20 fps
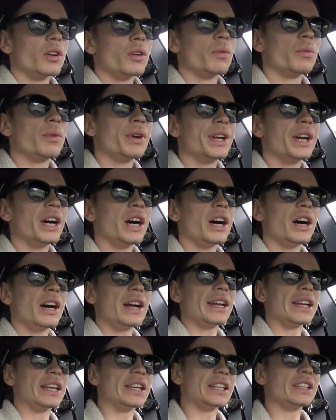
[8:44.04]
We are
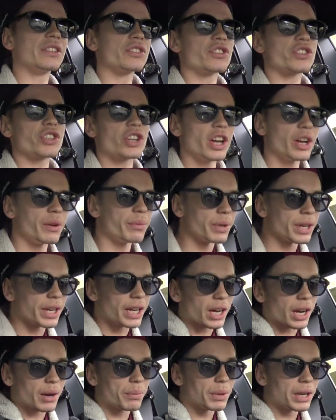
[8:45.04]
in
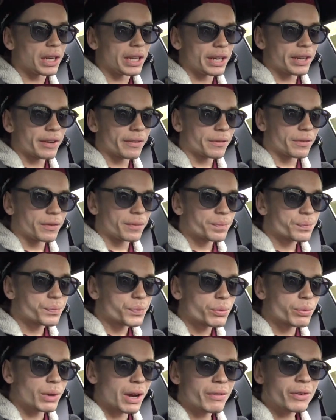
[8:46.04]
Germany, I believe.
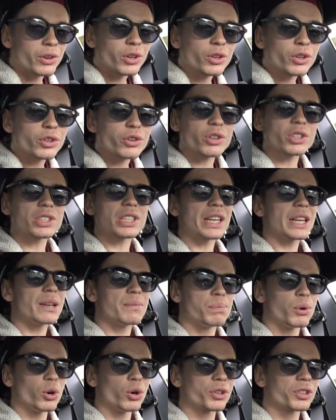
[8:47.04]
We haven't gone across any
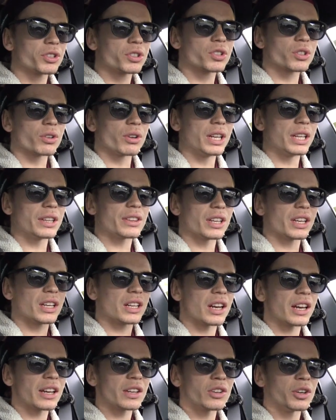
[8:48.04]
borders or
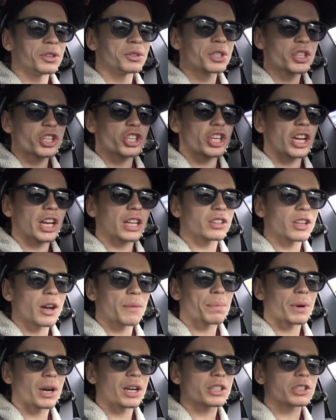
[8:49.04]
anything, like no one's checked our
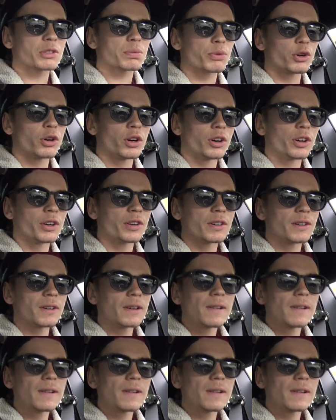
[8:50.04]
passport.